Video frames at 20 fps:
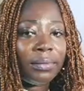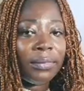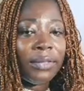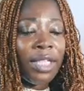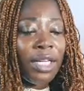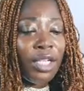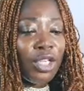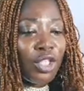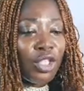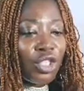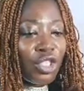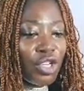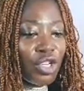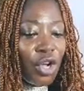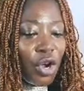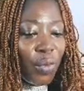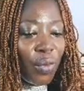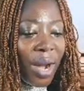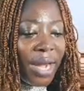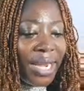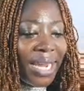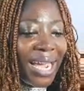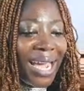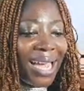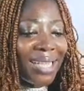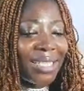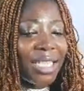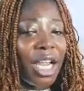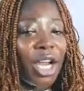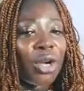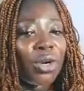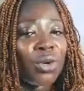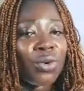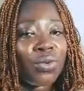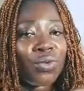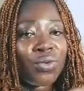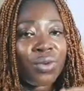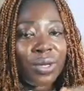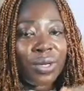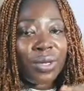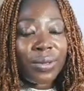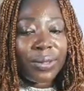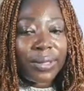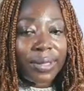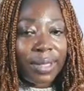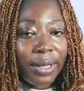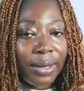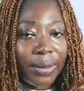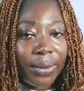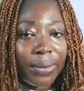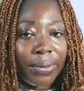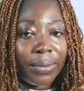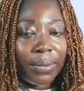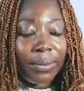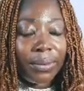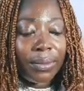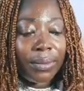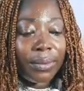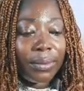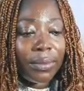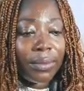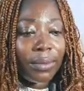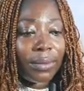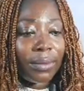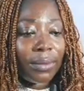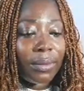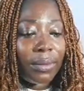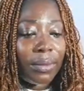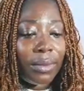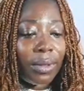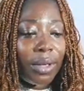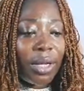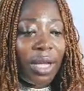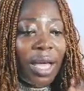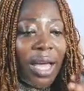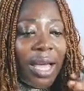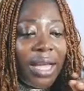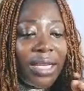She already had a real skill and